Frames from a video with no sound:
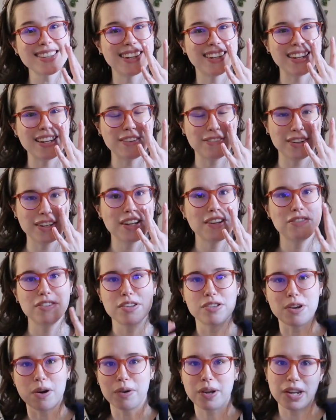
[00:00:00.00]
And even if
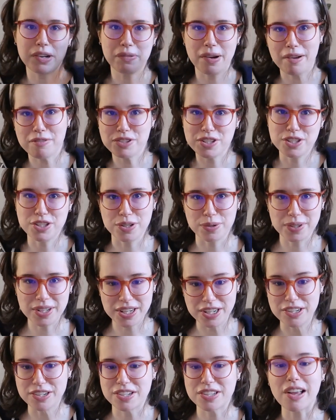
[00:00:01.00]
you don't get around to doing
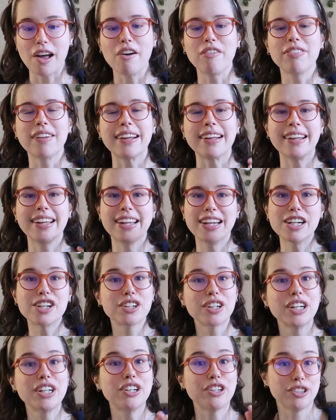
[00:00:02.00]
it yourself, like
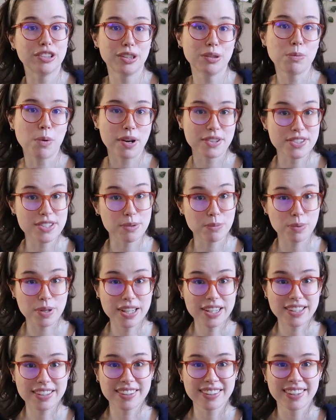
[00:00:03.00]
hearing her once a
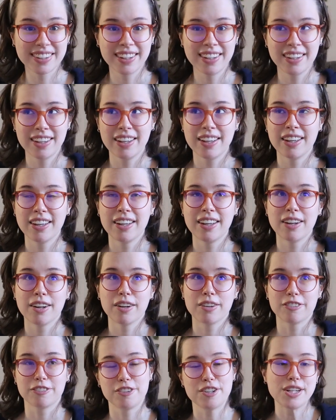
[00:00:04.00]
week
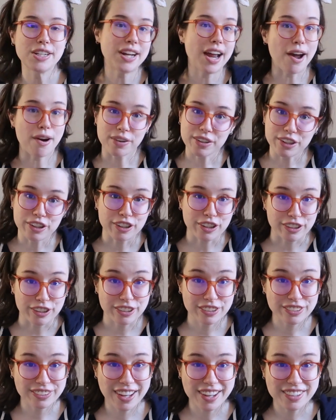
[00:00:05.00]
read out
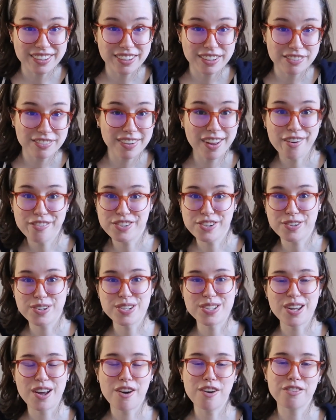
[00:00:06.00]
her letter of love to
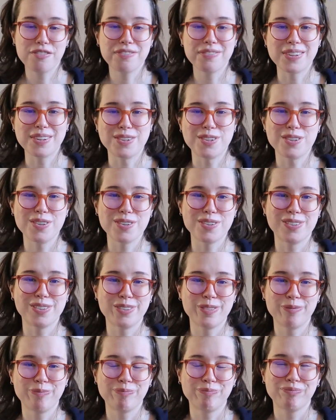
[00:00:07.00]
herself is
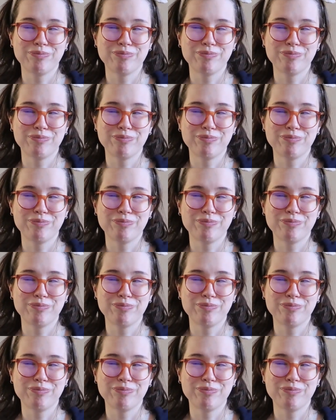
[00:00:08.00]
just